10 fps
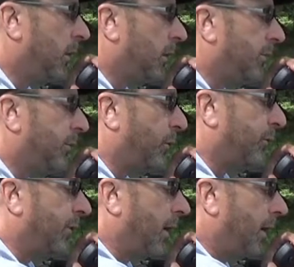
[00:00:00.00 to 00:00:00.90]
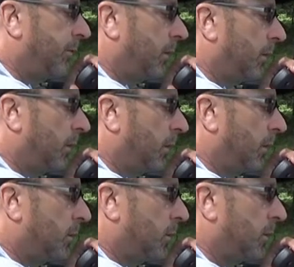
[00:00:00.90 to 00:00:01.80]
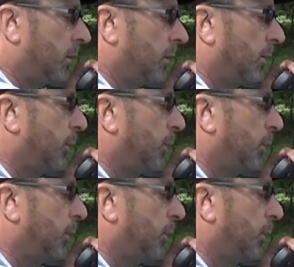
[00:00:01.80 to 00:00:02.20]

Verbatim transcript: take a four or five in uh, Georgia. I